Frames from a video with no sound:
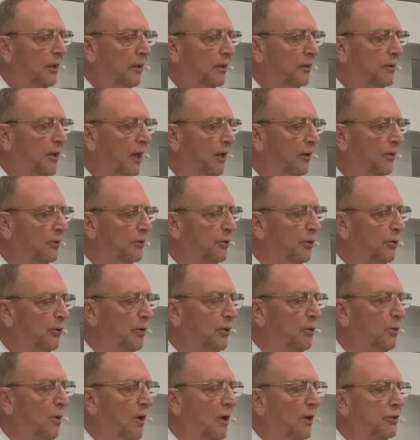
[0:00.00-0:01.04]
Tell us who
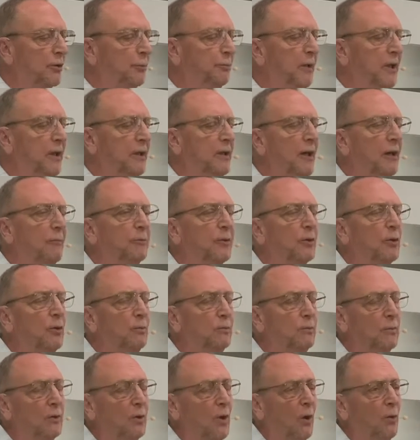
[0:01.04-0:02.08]
you are. Speak up,
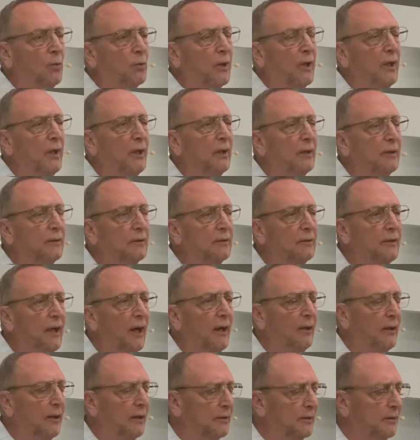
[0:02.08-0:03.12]
O king.
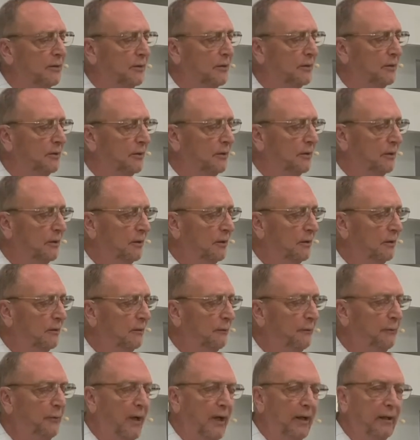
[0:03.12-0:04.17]
Tell us.
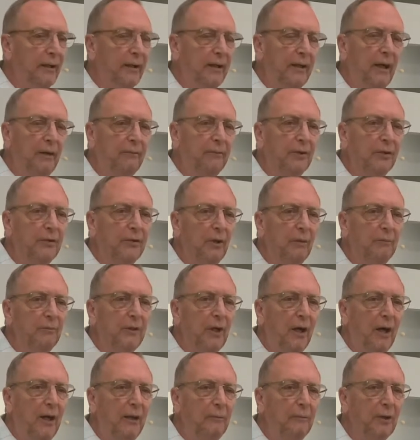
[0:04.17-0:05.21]
Finally, after some
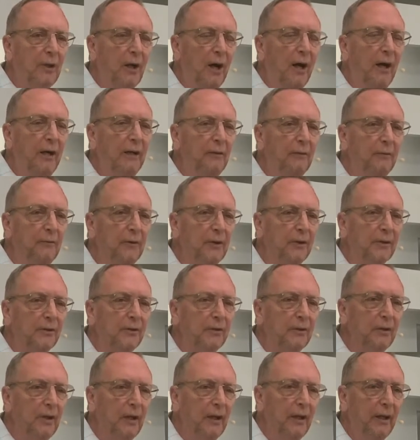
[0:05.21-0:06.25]
time,
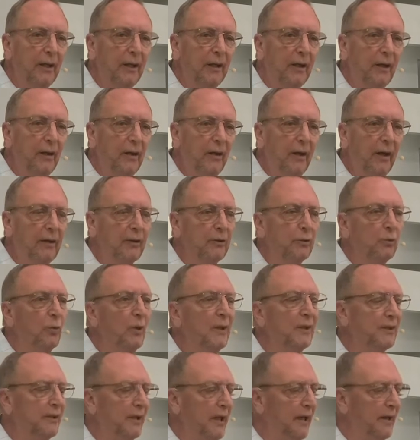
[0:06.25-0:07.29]
Caiaphas, at his
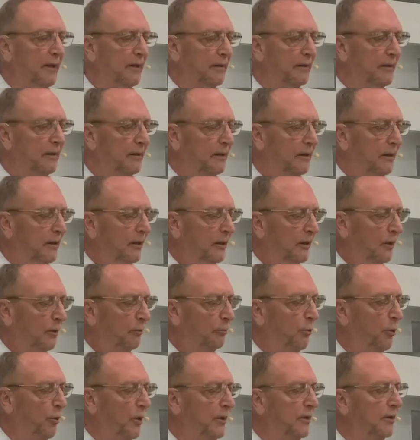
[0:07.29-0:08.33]
wit's end,
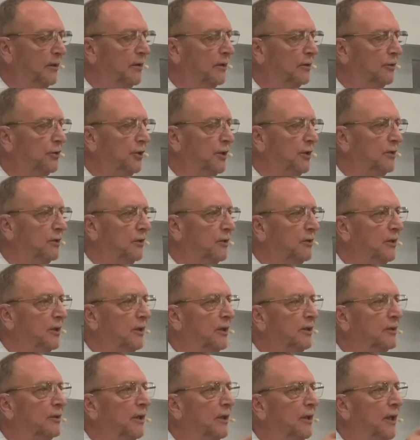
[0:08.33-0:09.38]
pointed to Jesus and
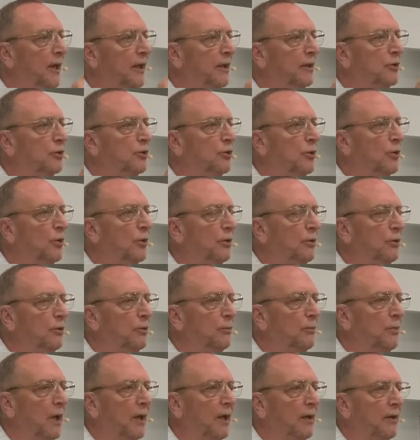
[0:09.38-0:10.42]
he said, I adjure
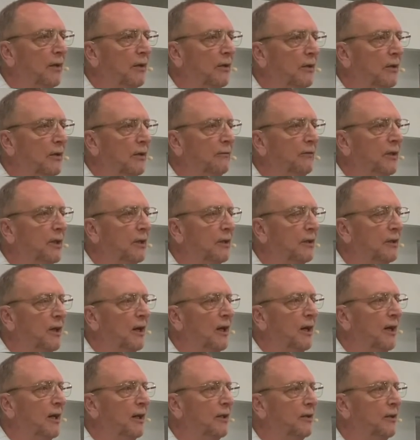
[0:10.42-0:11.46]
you by the living
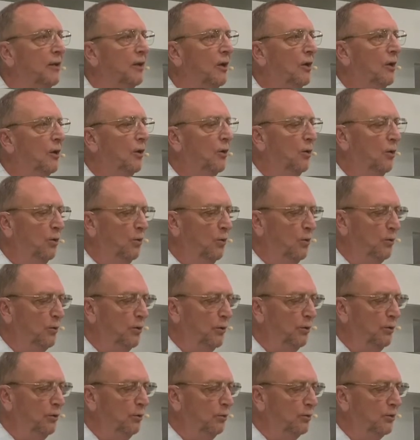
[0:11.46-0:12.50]
God, who
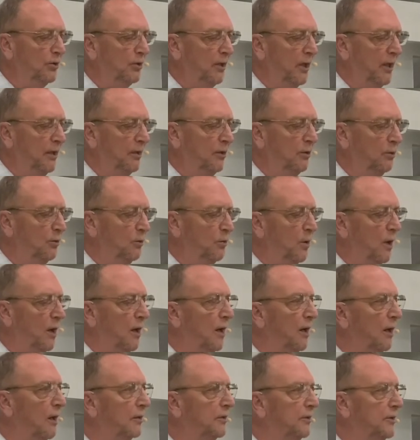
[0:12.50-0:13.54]
do you say you
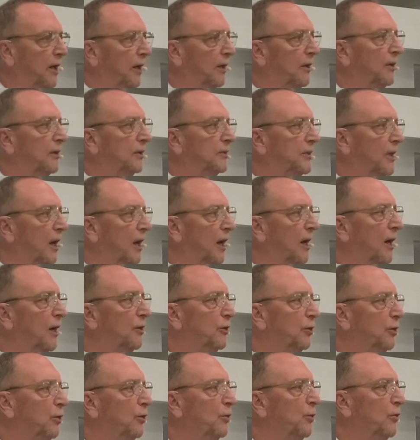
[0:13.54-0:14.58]
are? Tell us,
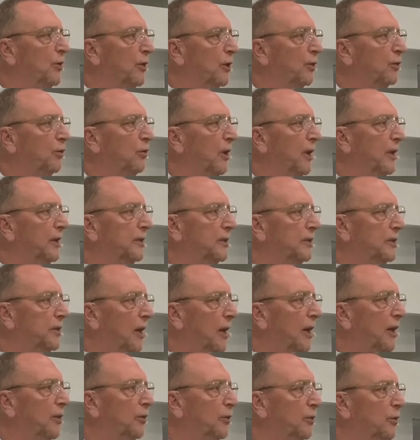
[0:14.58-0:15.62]
are you the Christ?
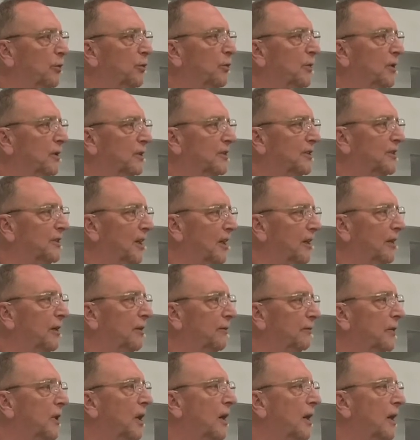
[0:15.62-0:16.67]
Are you the Son
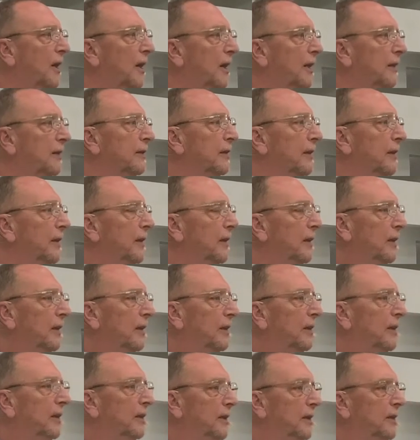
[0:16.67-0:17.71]
of God?
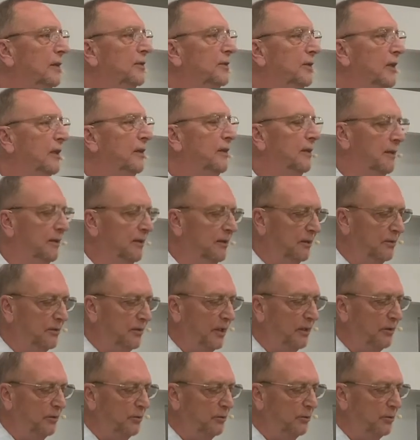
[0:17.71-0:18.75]
And he said, it is
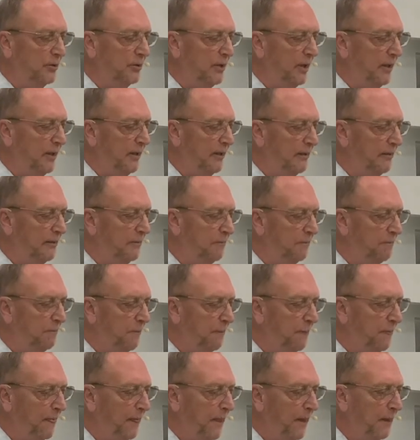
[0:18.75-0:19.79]
as you say.
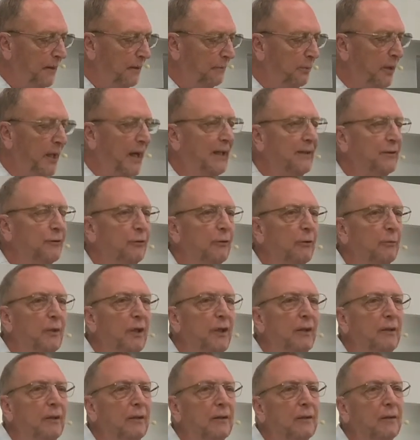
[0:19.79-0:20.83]

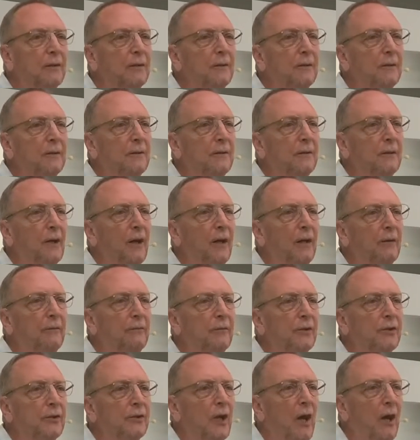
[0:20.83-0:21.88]
Blasphemy,
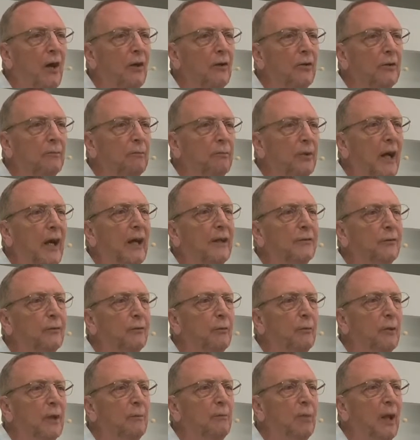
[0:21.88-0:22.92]
Caiaphas hollered.
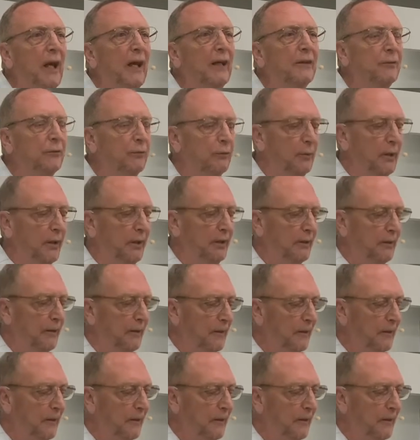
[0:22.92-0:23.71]
Blasphemy, blasphemy.